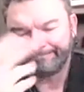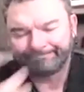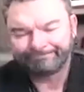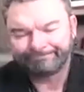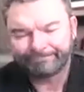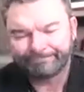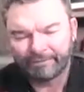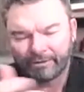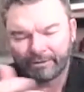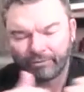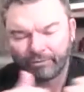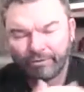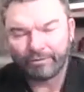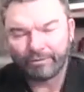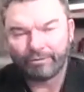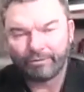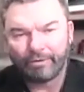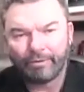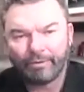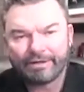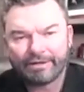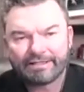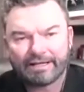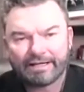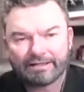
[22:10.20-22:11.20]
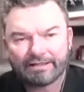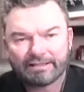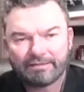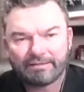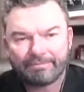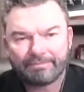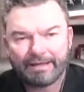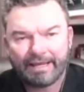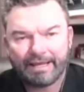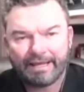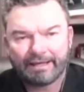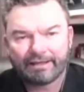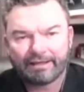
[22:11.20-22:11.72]
went down to the
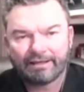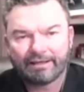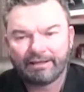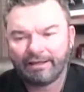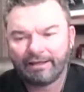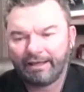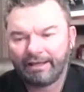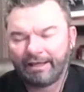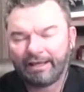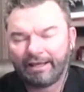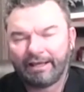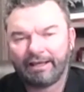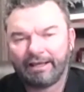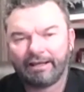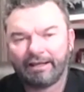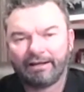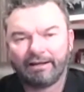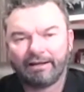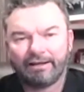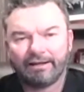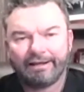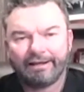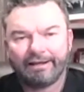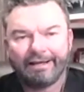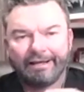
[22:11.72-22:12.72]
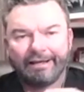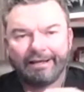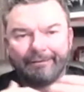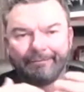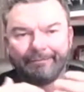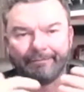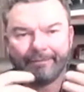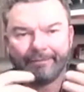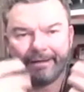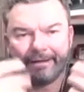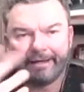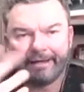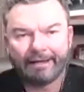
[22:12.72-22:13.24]
bank, and
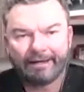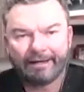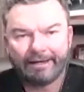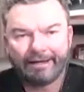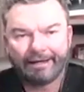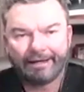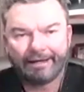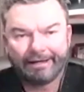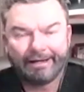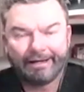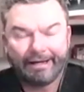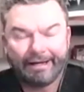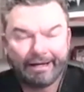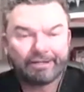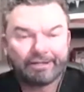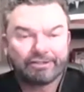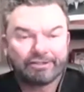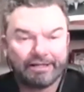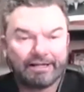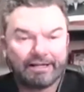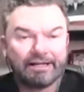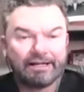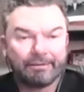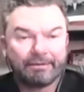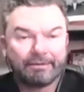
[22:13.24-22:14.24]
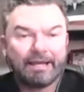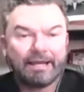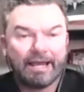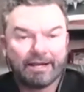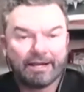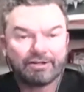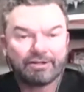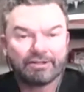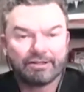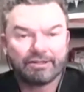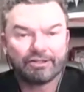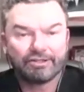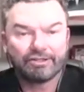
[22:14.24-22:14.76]
I actually ended up
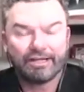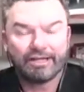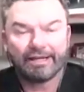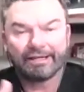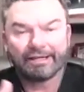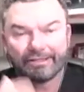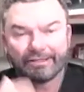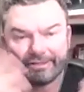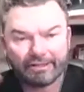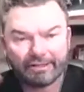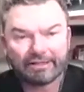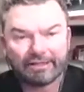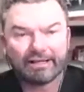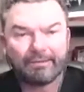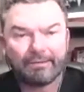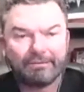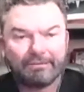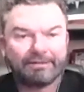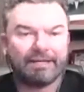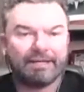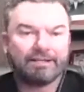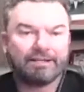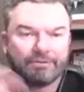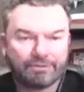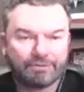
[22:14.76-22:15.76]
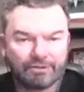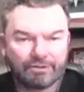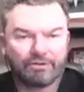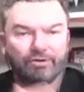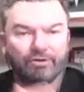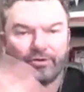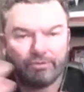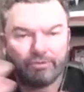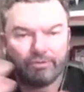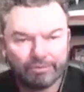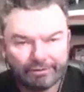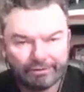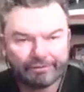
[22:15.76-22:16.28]
cashing the check. It took a couple of days. There was a
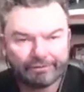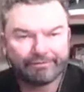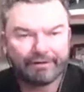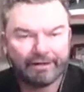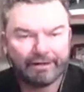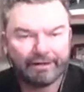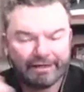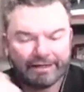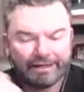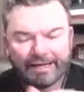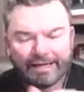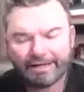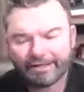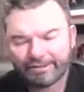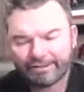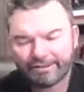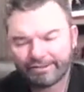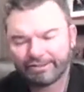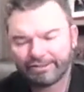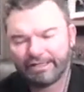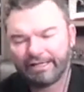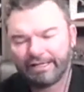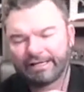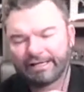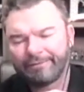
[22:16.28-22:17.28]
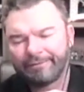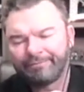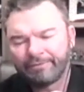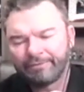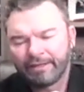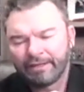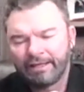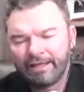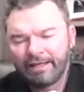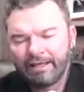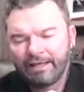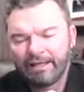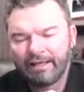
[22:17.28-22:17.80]
hold. We finally cashed the check.
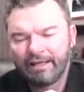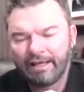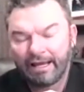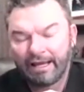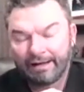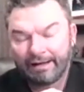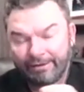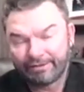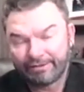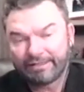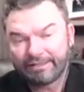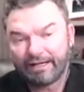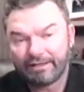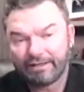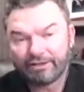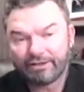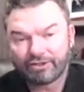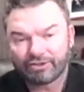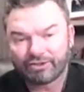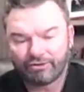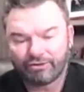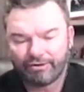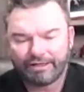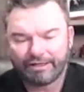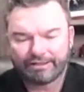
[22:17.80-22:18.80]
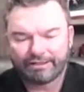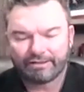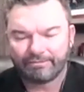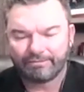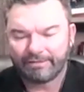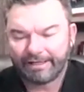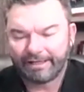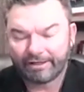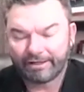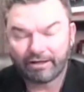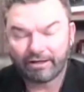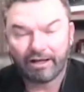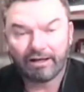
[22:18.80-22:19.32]
And I was telling the story to
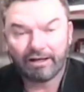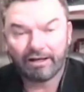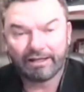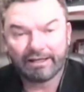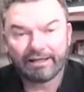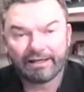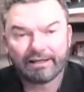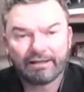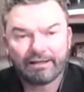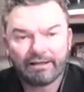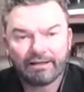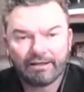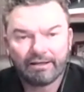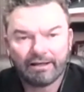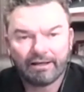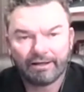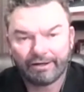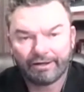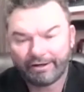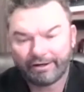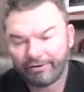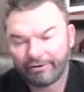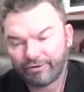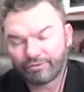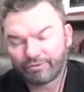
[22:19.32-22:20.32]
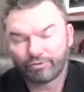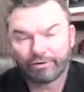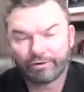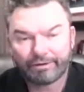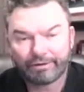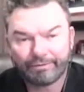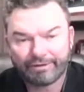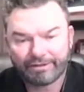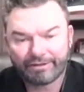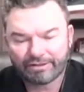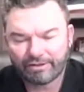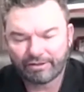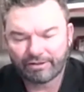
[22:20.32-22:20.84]
my colleague here who's working
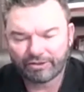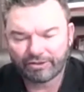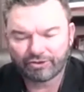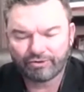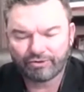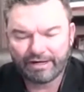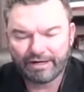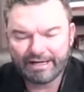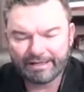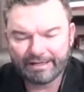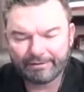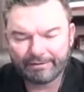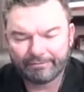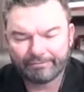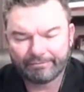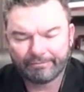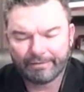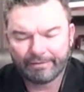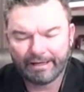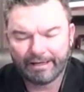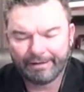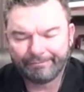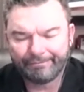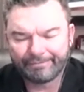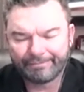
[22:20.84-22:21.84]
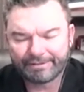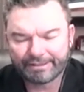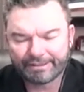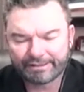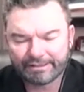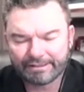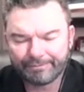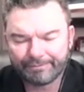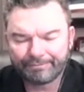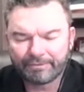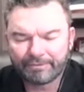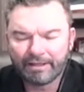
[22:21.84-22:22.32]
with us on this training system,